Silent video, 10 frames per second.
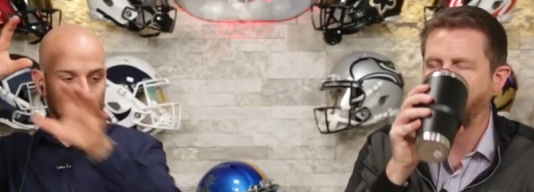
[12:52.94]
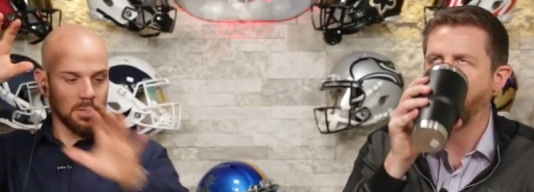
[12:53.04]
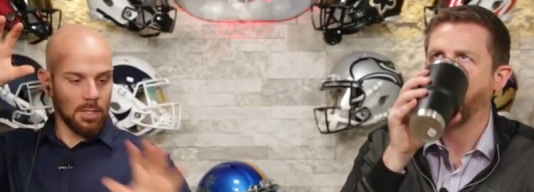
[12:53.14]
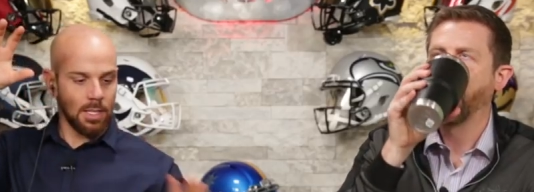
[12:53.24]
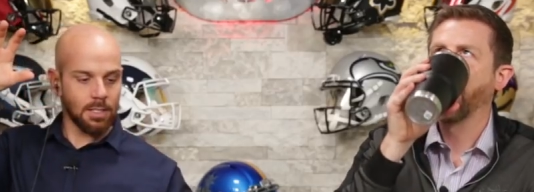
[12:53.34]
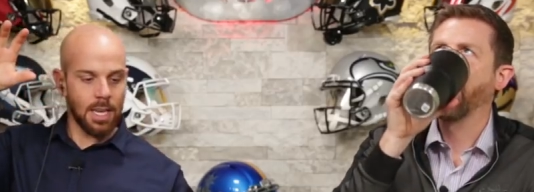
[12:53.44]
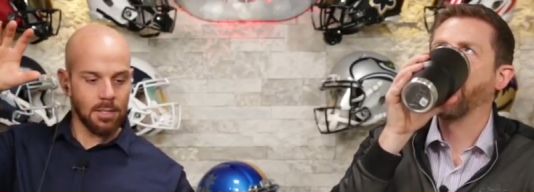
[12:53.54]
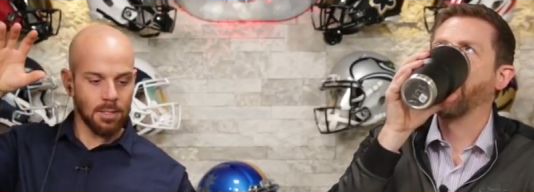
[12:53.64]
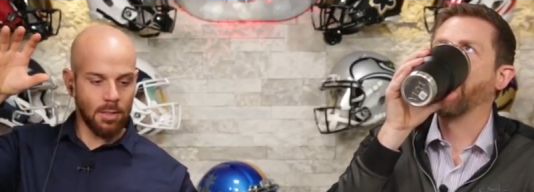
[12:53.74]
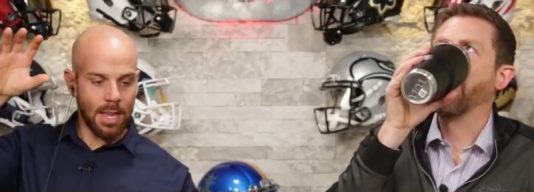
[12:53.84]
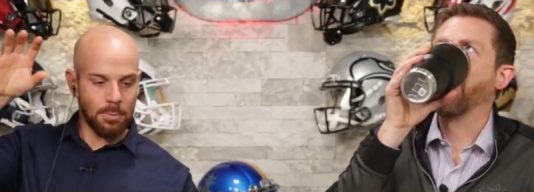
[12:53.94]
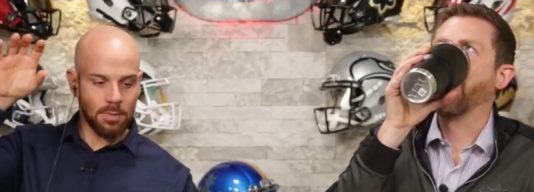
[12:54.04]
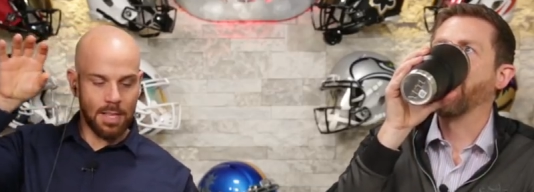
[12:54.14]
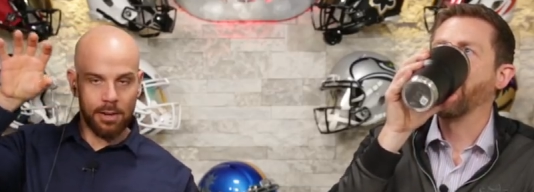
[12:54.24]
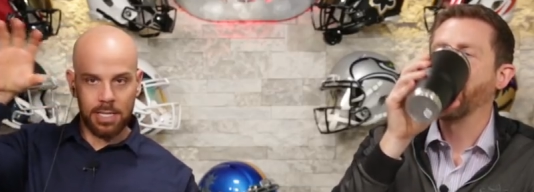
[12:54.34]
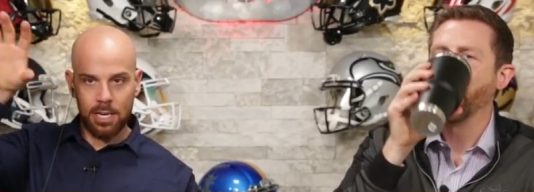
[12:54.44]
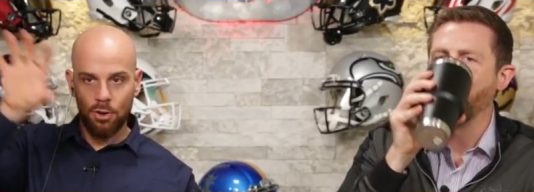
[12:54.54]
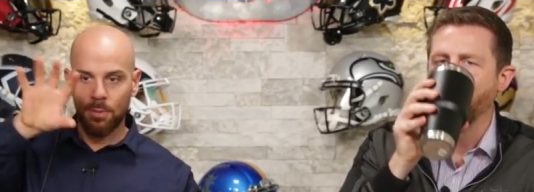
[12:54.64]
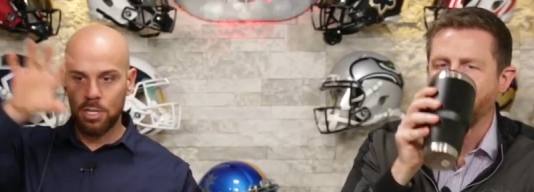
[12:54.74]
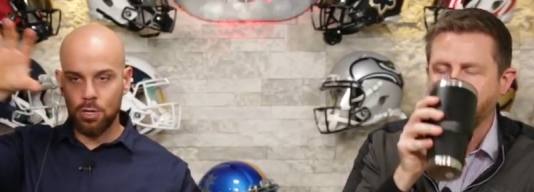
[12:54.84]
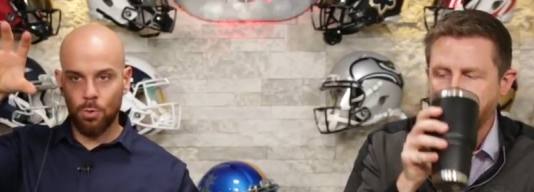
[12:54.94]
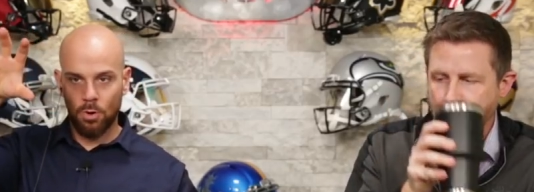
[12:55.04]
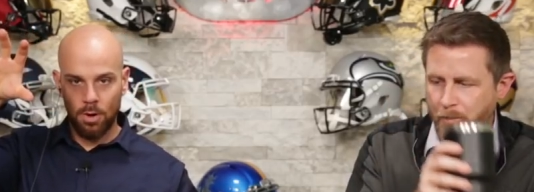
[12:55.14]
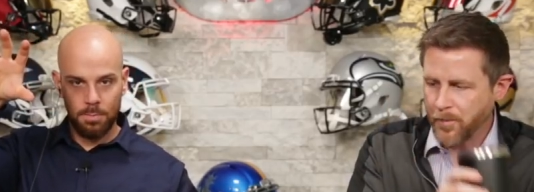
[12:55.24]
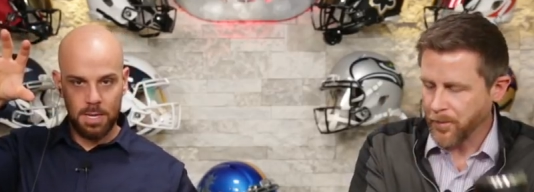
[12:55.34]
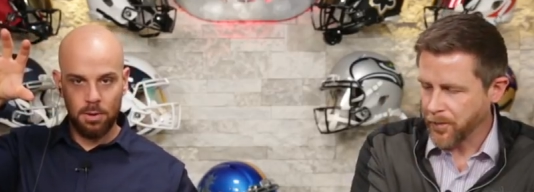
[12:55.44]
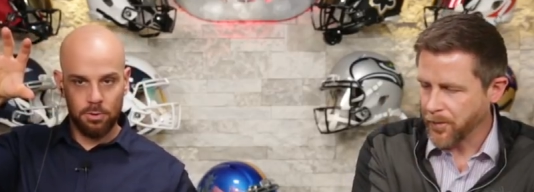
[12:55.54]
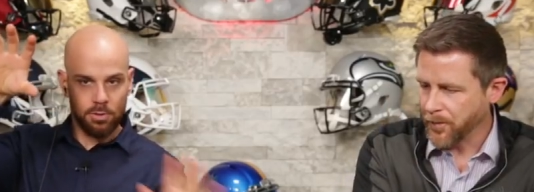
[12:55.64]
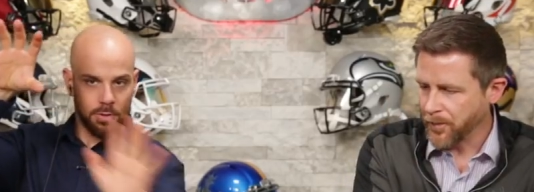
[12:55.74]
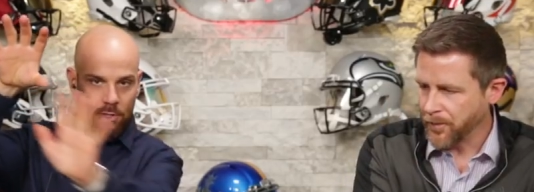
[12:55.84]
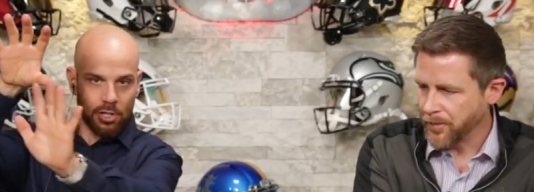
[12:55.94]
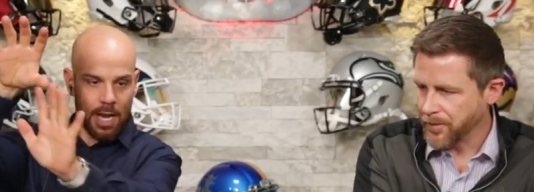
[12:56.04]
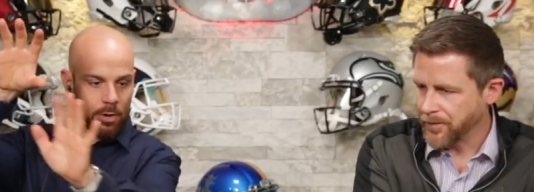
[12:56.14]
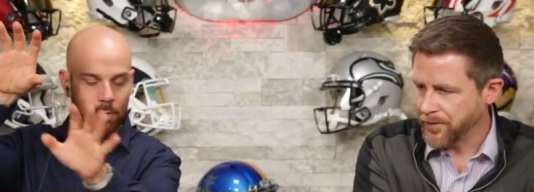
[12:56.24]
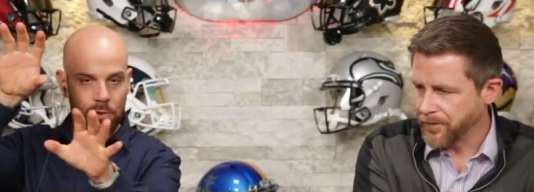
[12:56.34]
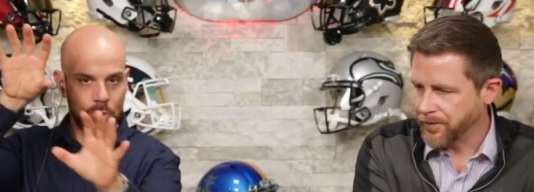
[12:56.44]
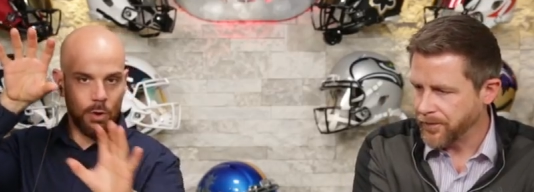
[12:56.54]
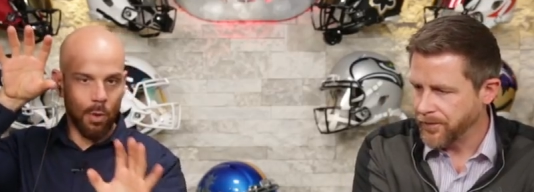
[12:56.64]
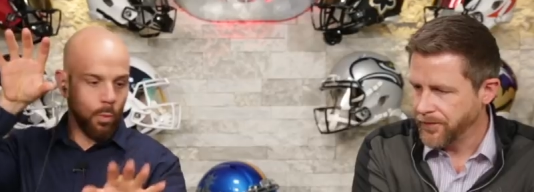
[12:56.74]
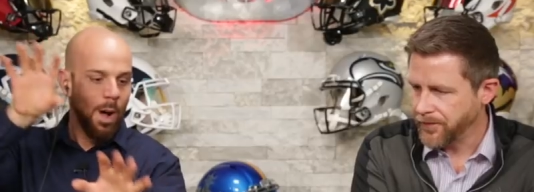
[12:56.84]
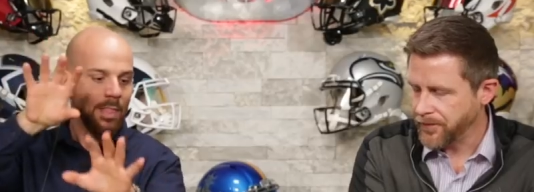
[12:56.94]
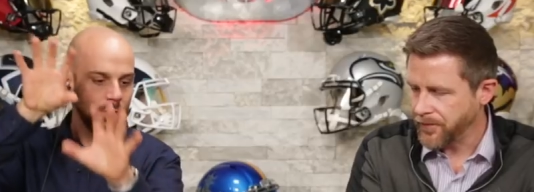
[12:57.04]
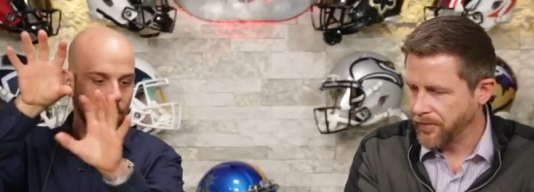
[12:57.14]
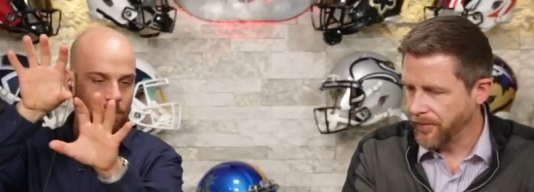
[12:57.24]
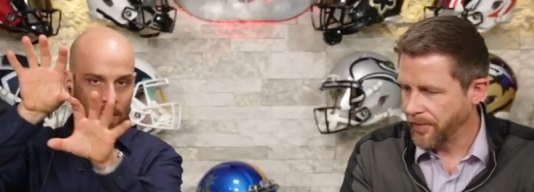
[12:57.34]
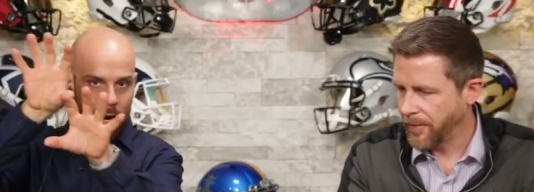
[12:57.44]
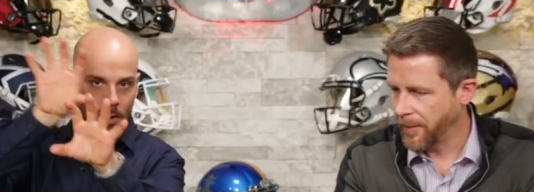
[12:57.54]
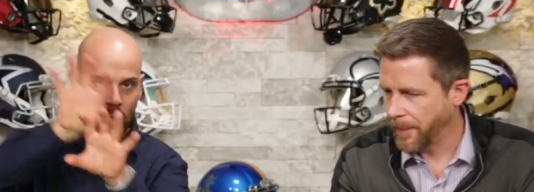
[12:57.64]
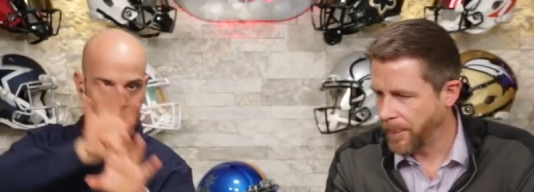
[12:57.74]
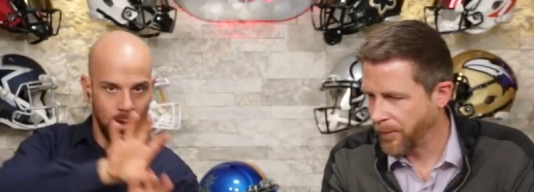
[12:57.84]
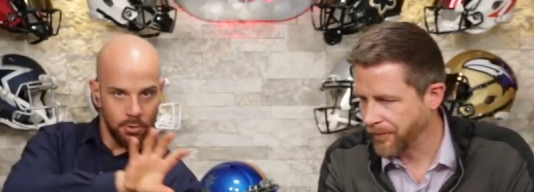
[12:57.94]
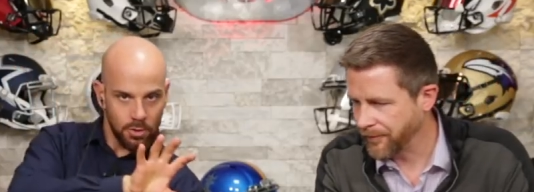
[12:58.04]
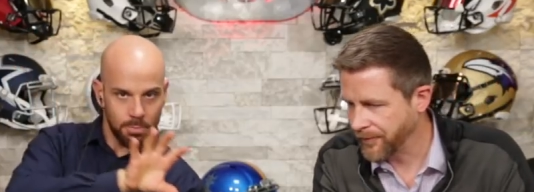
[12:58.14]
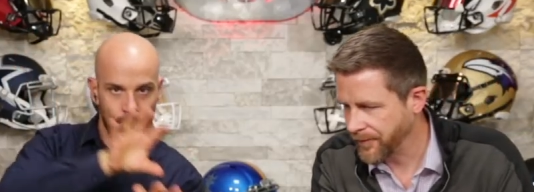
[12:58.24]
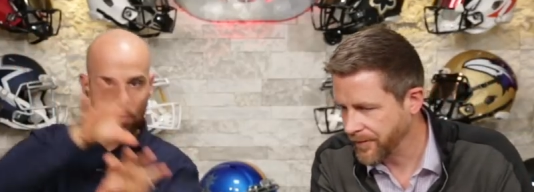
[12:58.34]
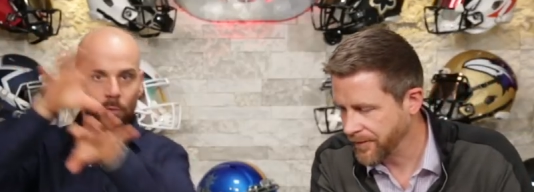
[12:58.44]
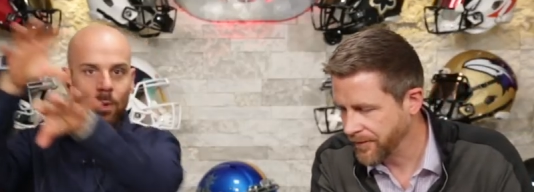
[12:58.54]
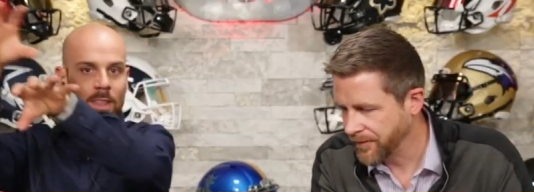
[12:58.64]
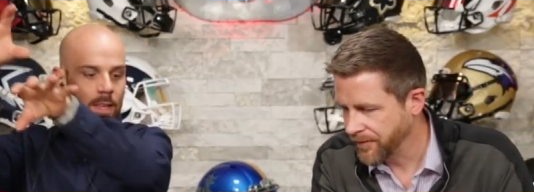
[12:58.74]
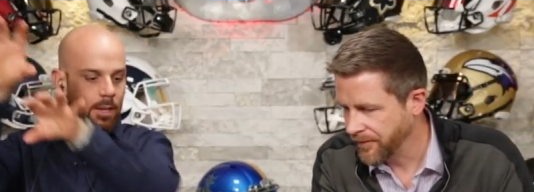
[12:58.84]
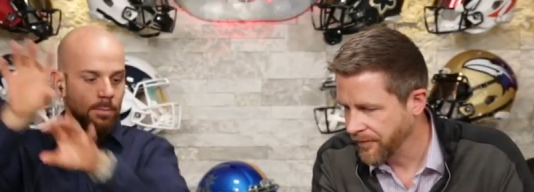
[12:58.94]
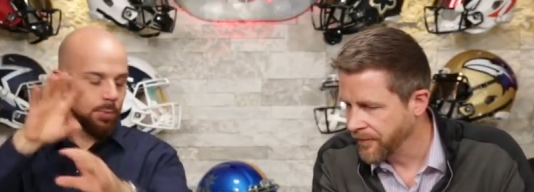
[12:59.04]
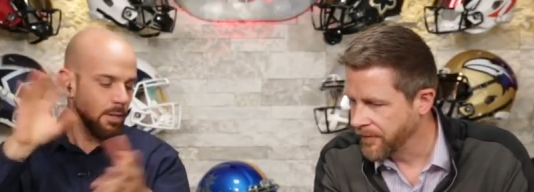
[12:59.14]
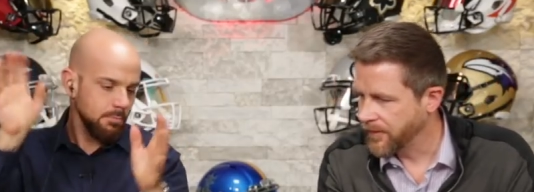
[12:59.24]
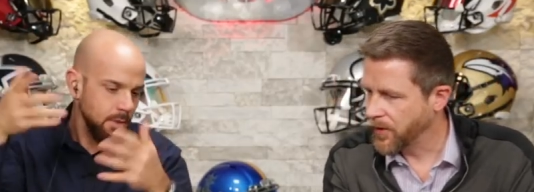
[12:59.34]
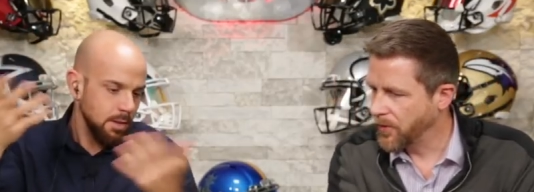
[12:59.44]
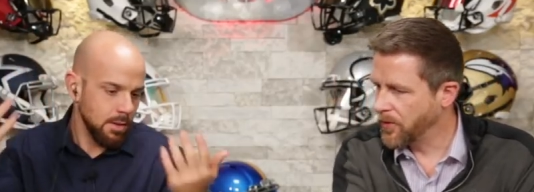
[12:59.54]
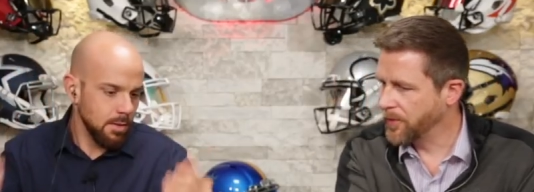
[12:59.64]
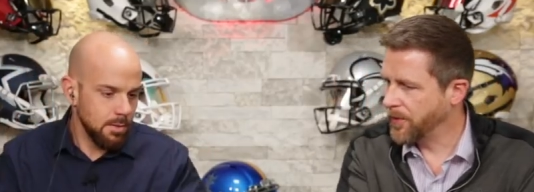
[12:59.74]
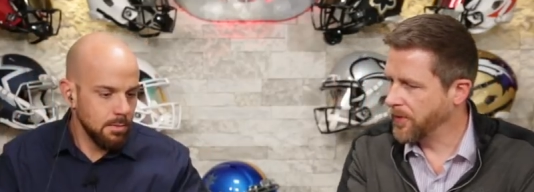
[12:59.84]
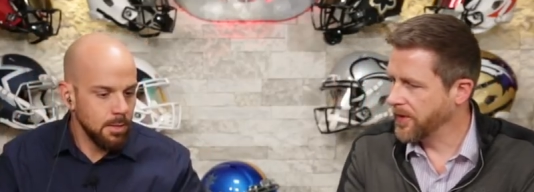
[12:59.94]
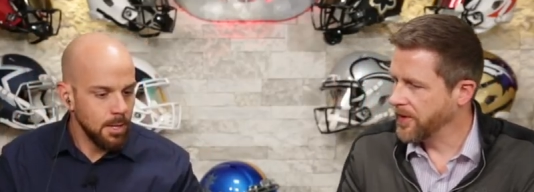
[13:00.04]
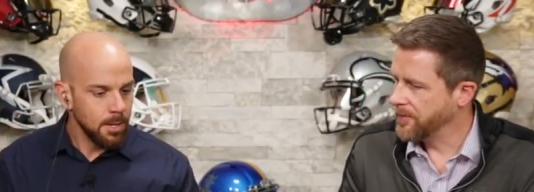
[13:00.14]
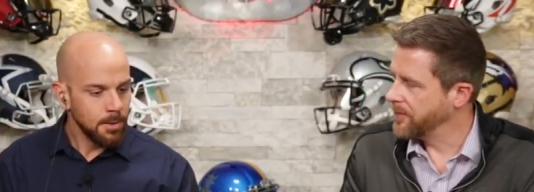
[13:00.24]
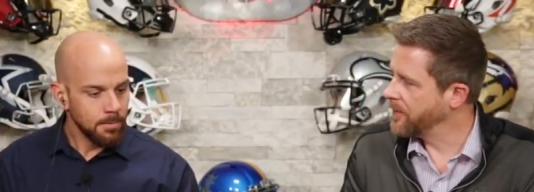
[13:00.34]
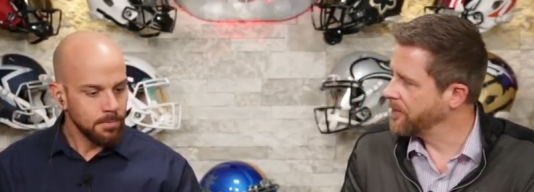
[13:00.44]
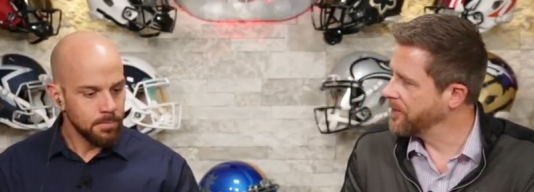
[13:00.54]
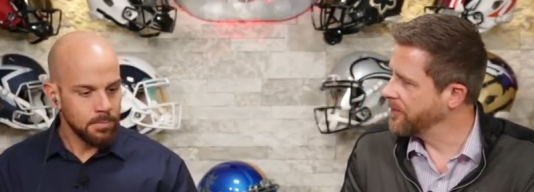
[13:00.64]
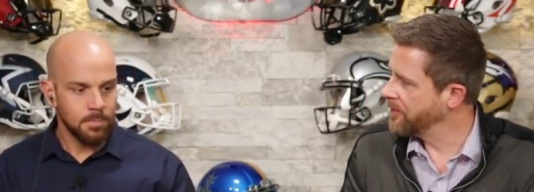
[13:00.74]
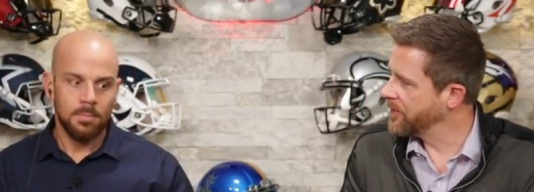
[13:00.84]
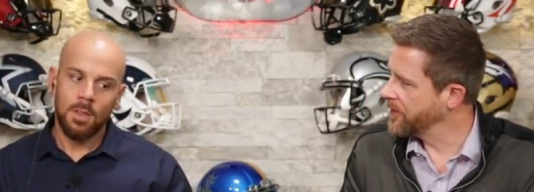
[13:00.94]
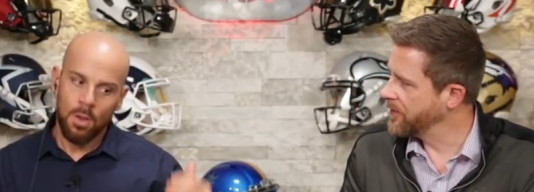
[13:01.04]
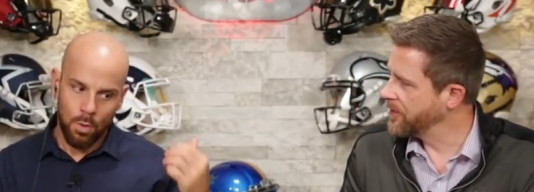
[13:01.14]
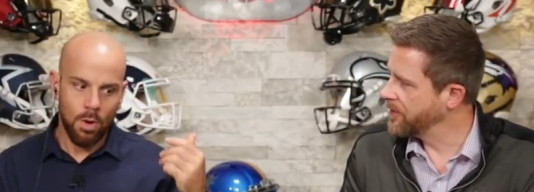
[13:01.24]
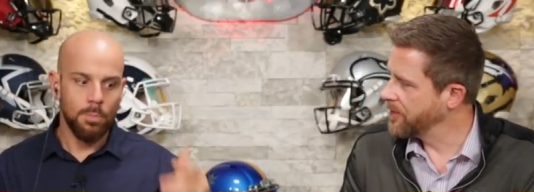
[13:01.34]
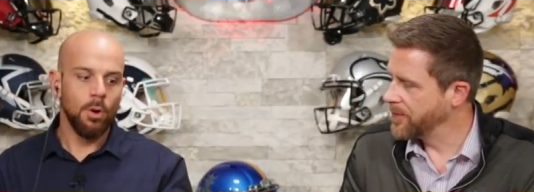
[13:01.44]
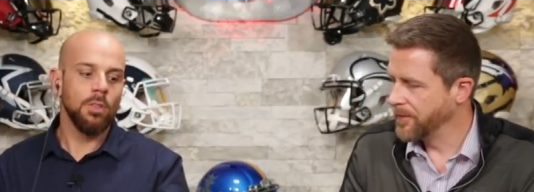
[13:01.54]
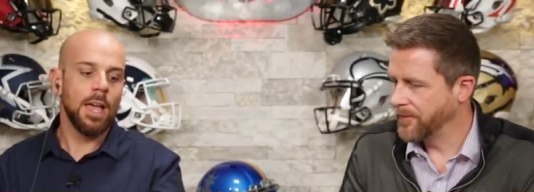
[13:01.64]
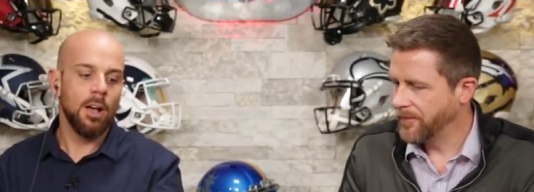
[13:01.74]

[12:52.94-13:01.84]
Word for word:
Speaker 1: Because in this case, the light was down here, but you were up here, so the shadow, if you don't want those there, just move with it. But Or pull the... Or pull the